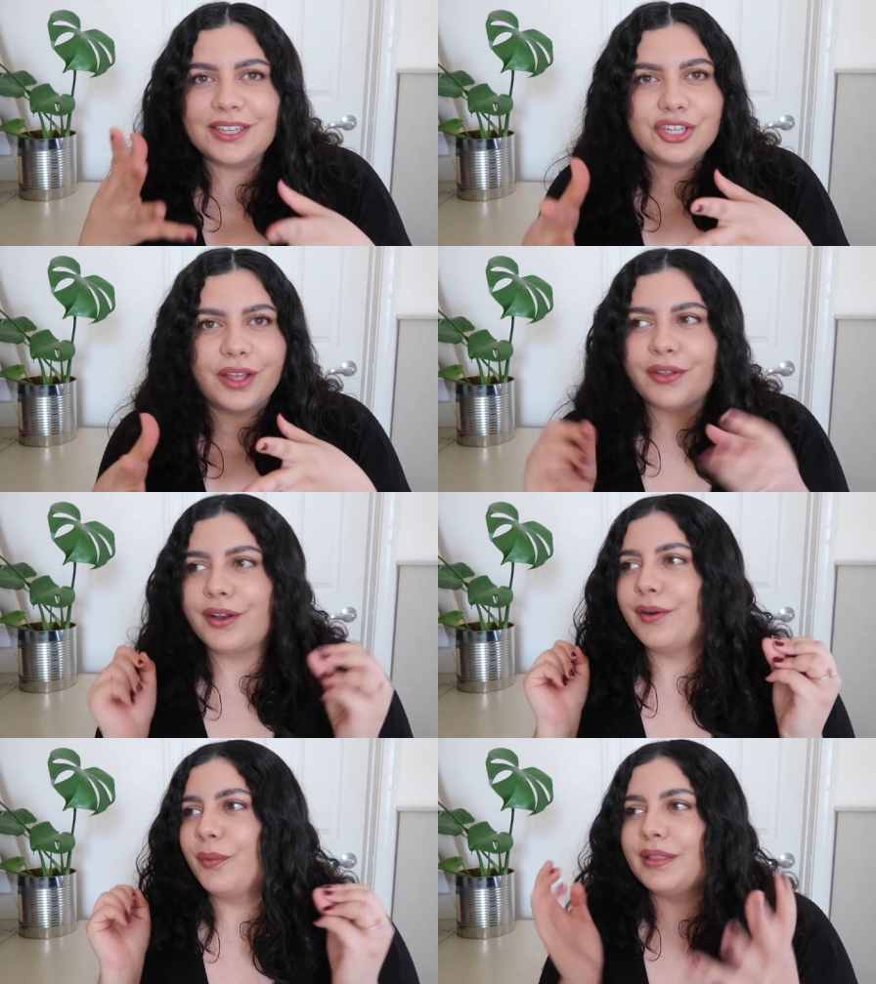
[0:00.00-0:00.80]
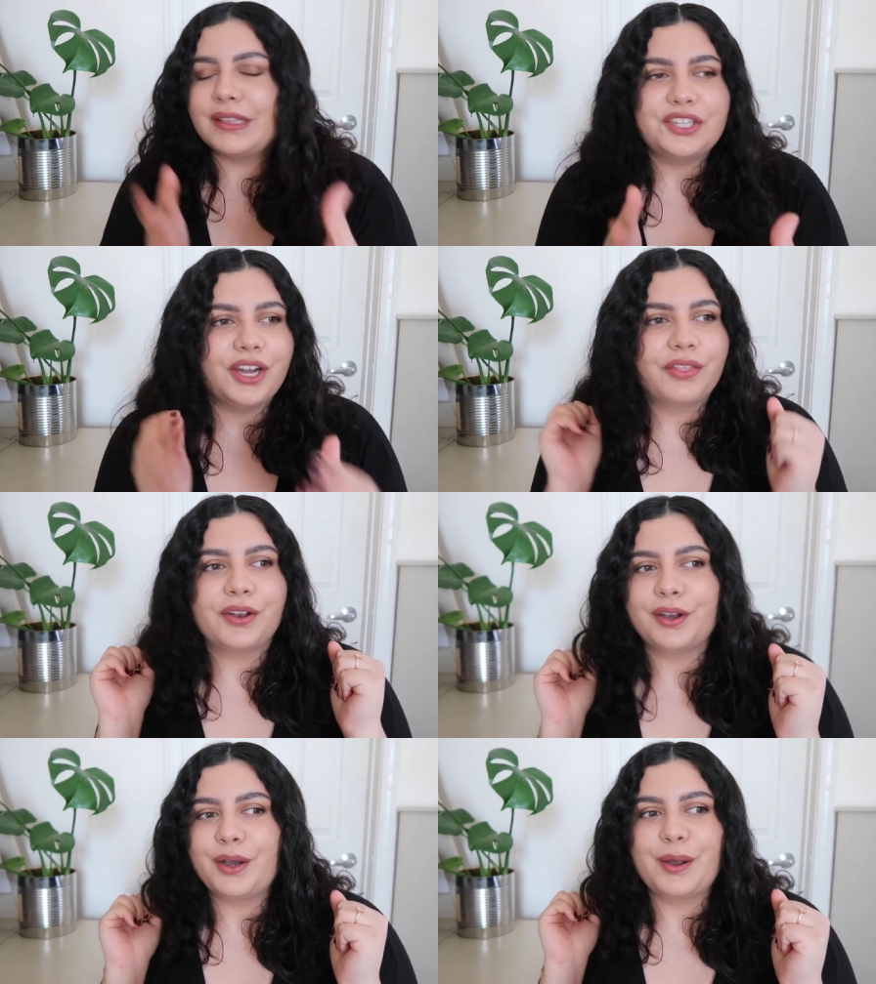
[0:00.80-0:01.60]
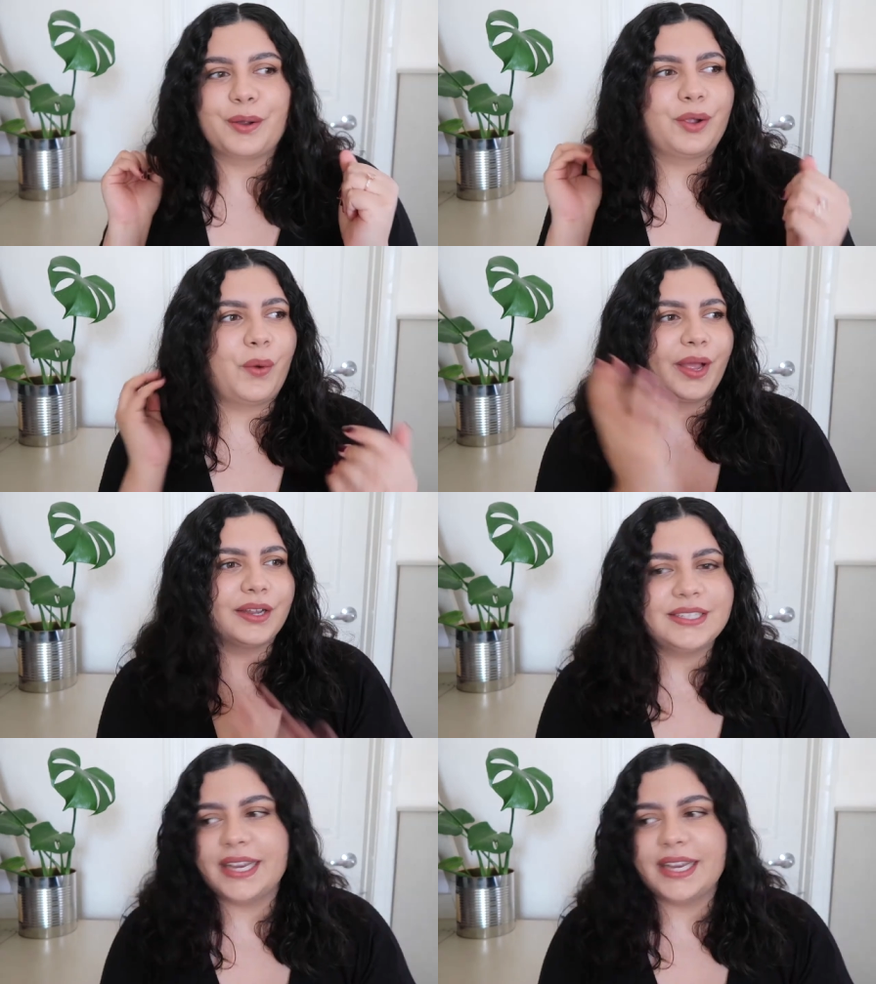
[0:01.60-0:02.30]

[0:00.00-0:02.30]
each other with each other, going on